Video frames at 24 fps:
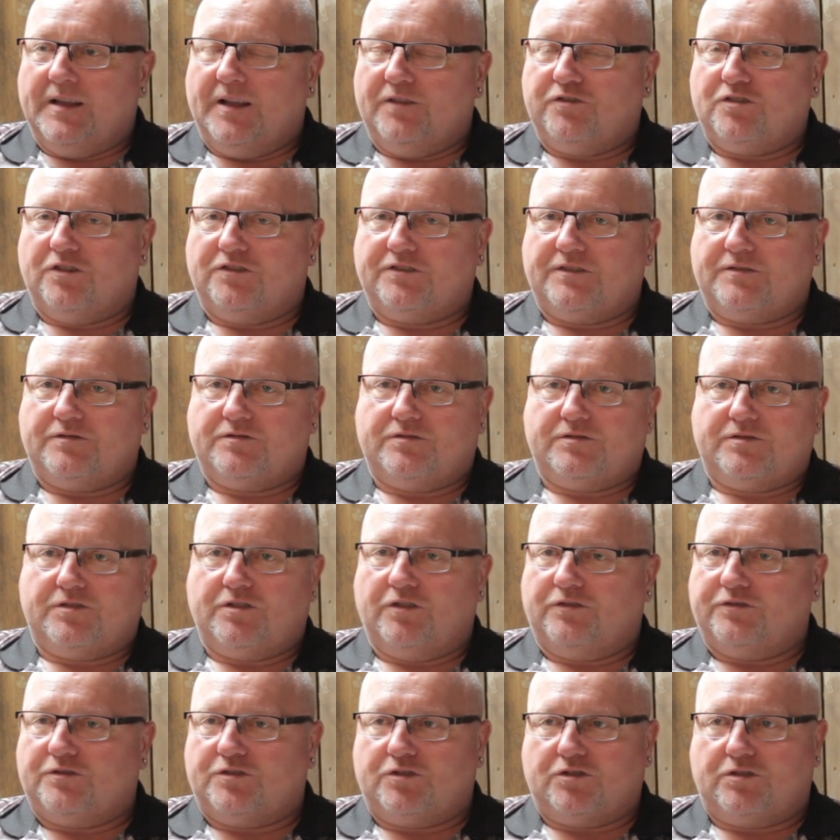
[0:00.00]
It's just
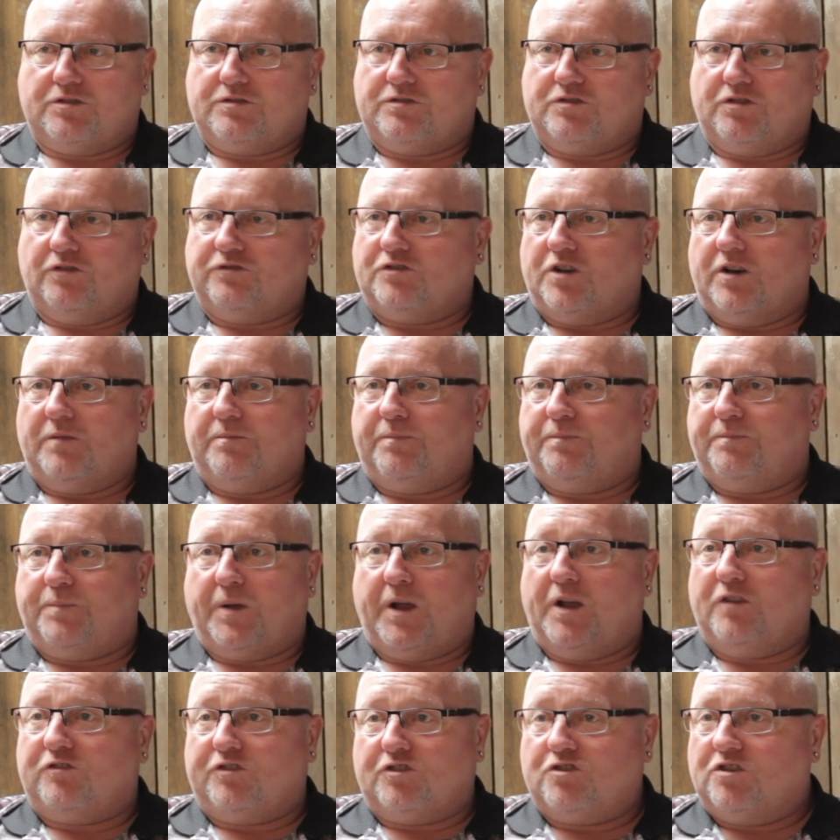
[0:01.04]
a
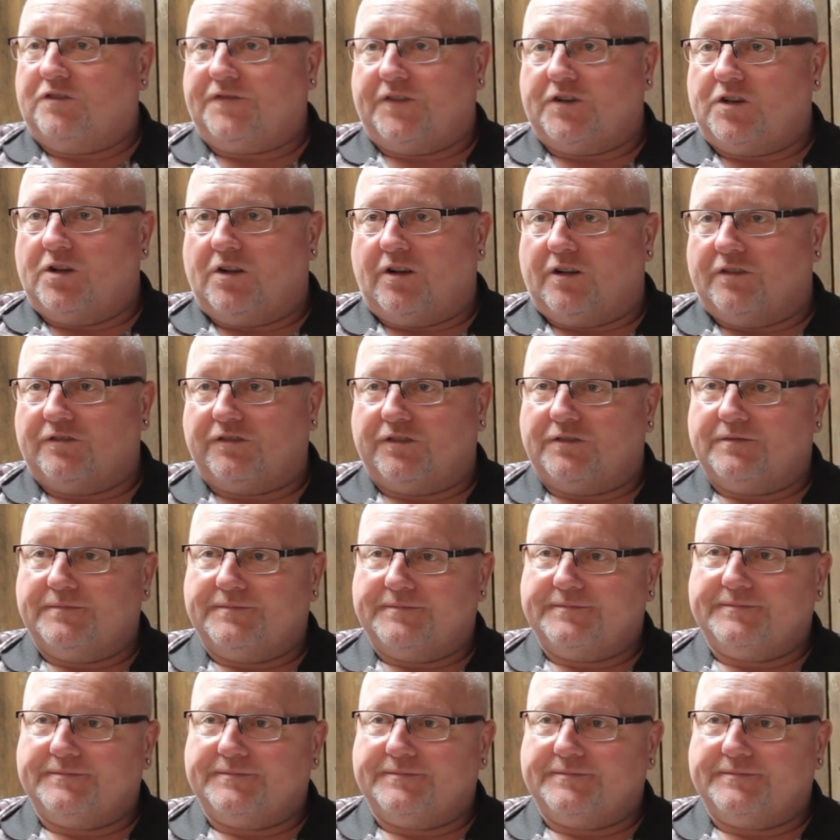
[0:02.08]
person just for darts.